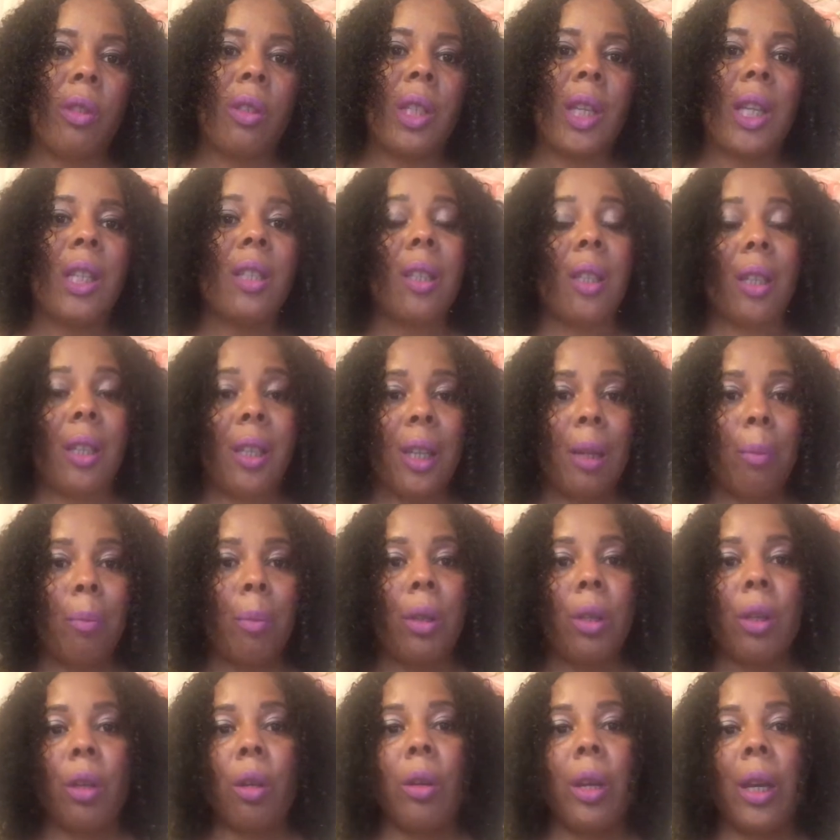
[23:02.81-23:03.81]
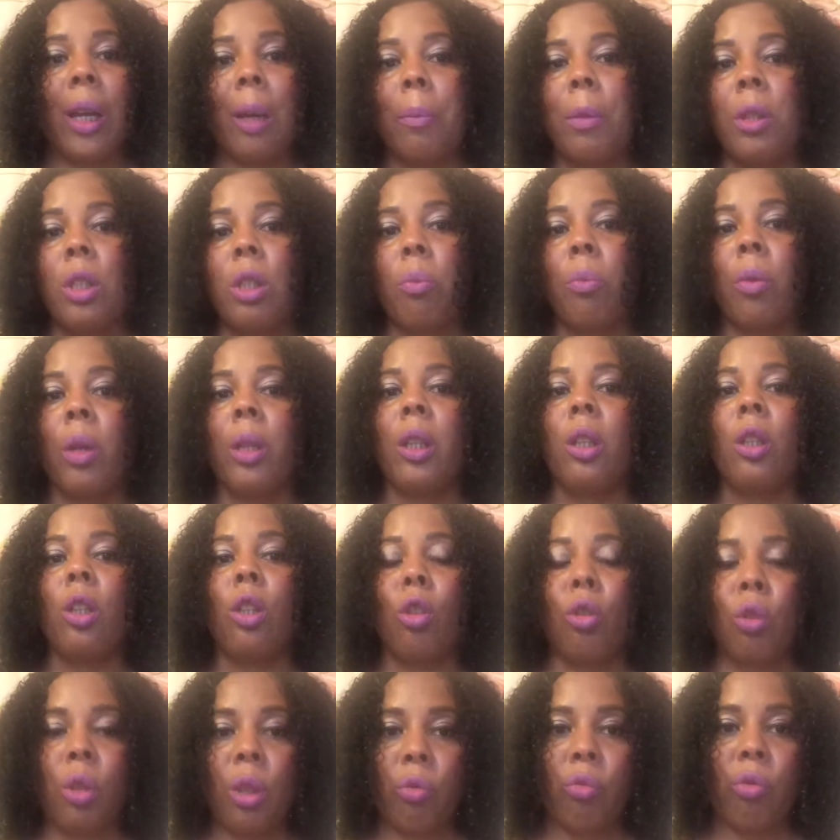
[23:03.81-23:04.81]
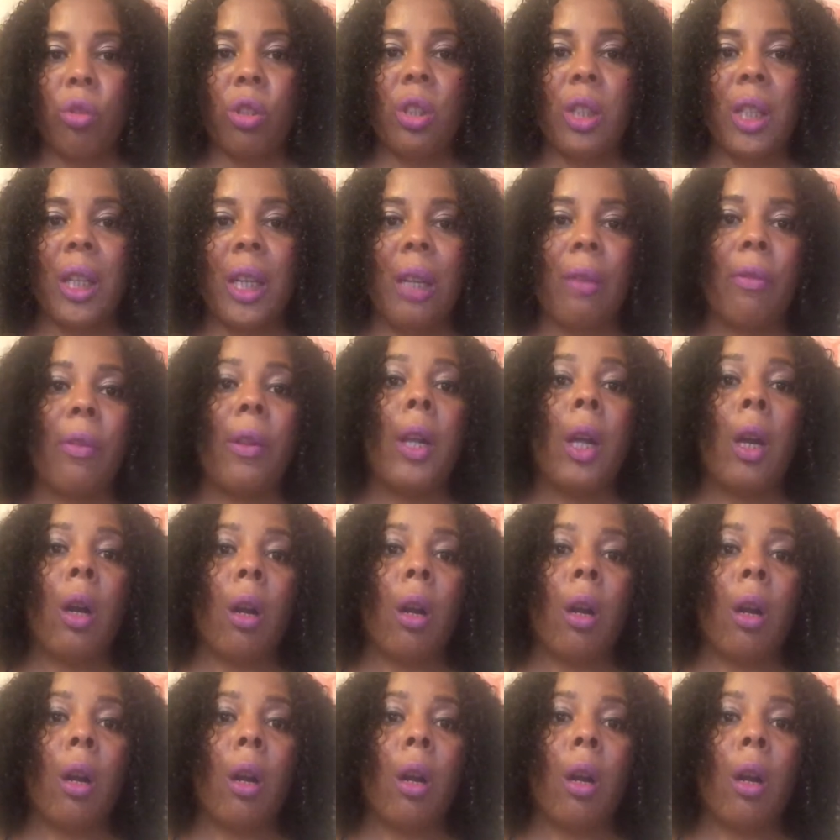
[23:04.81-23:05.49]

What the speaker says: days, and let me know how much money you did receive.